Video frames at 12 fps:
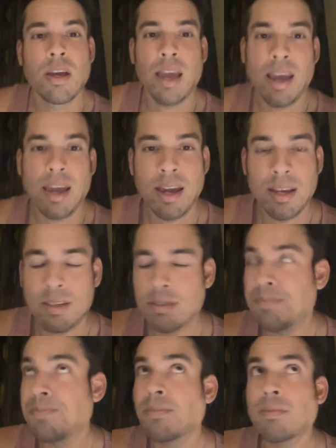And
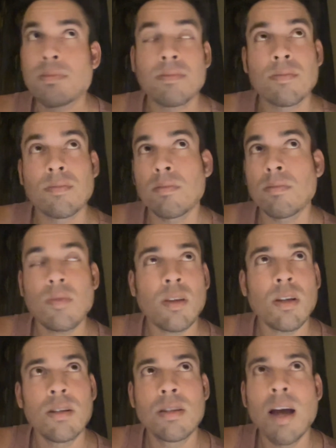
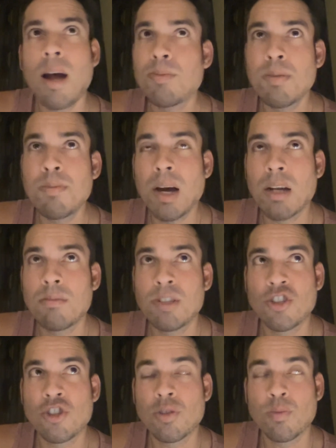top to bottom, it's
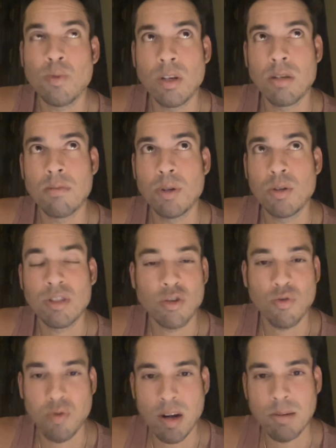just one of the most
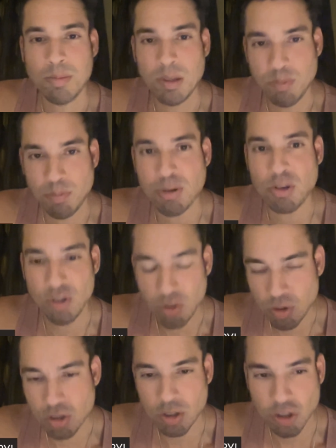incredibly
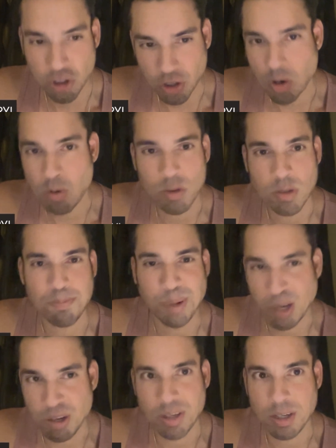produced shows,
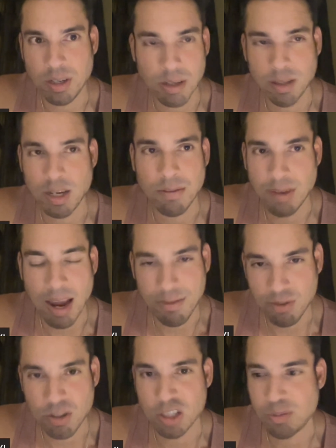period, that I've
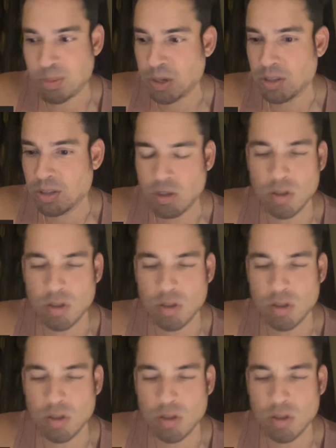ever experienced.